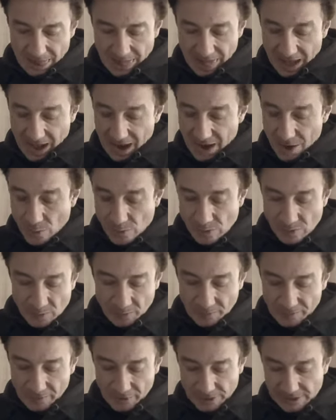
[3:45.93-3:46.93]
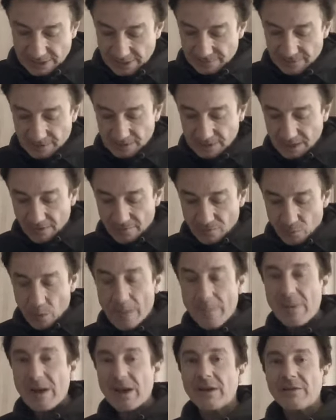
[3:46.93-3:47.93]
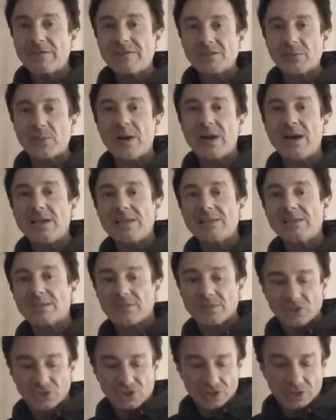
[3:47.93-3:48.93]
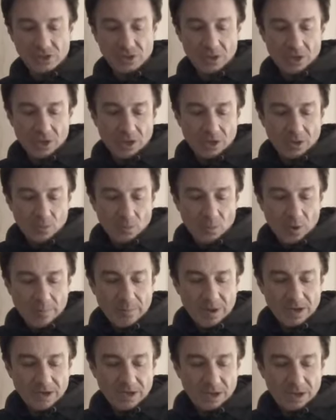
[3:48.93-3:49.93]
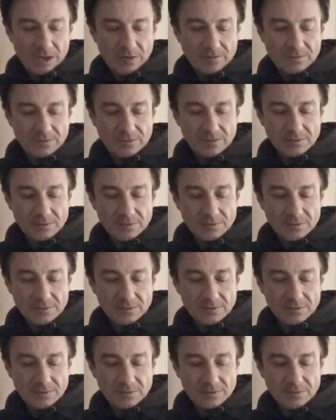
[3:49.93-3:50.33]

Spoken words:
I almost prefer it after love. When my love swears that she... When my love...